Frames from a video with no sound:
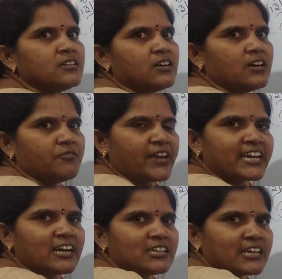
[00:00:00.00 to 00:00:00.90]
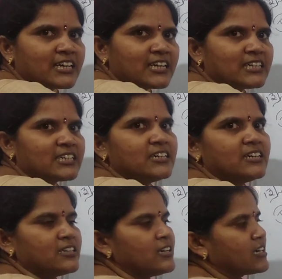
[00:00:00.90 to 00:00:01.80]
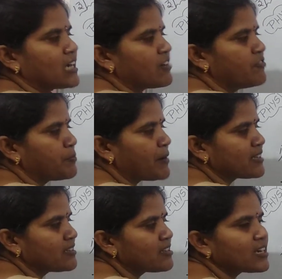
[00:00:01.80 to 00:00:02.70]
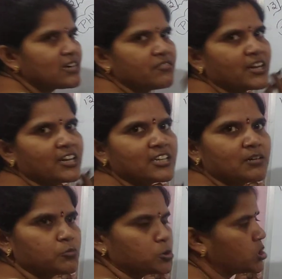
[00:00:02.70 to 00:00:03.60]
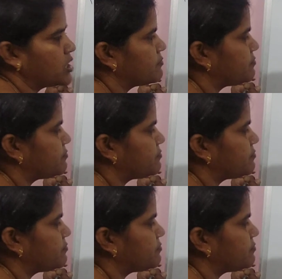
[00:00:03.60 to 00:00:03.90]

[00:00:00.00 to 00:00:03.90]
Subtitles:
a vehicle taking a turn, curved path is a curvilinear motion.